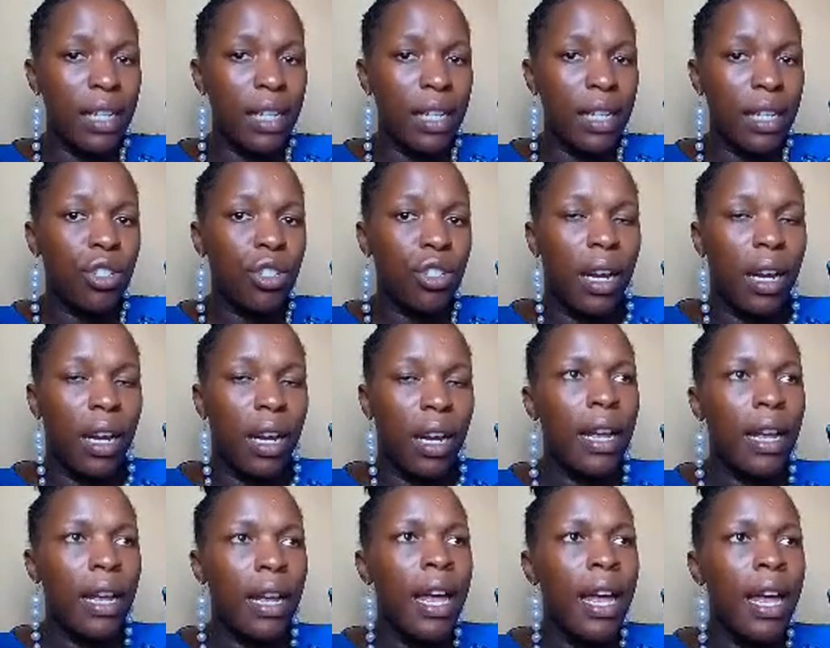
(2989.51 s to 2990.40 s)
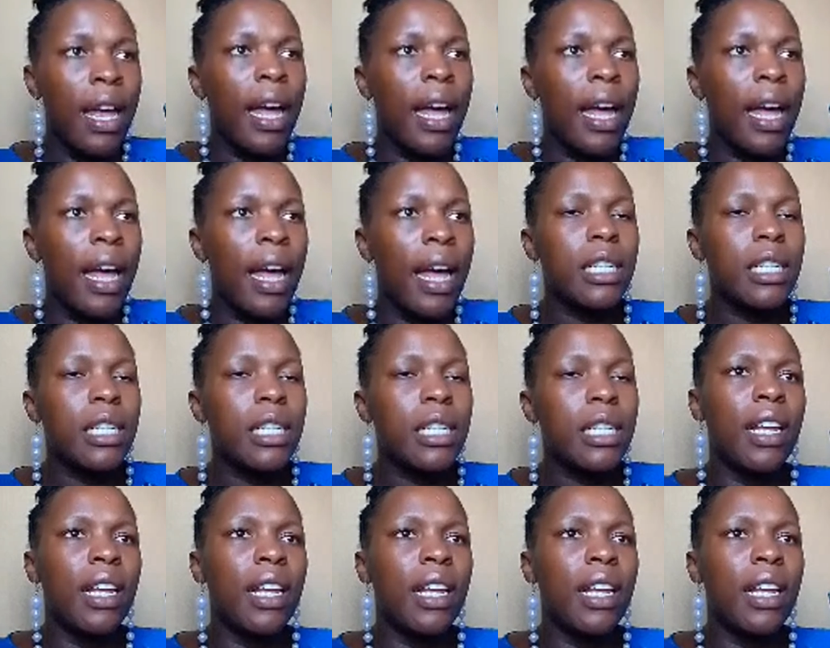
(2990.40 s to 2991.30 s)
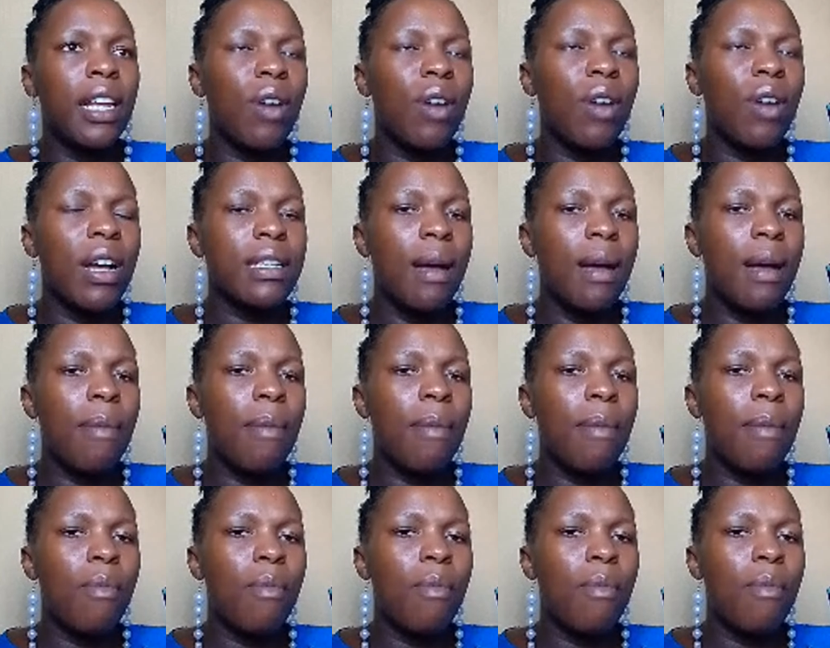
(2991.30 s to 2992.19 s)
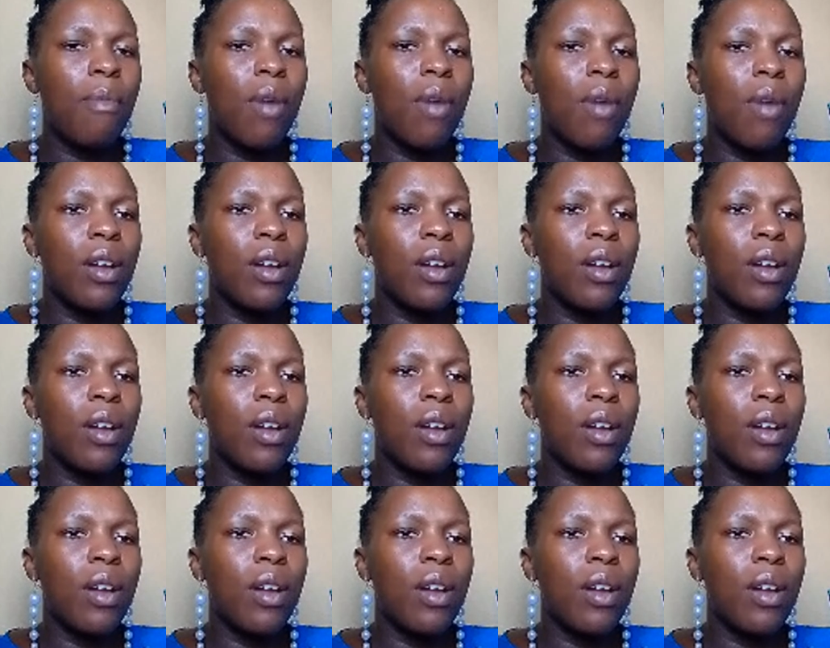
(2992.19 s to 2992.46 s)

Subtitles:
especially if you are someone who is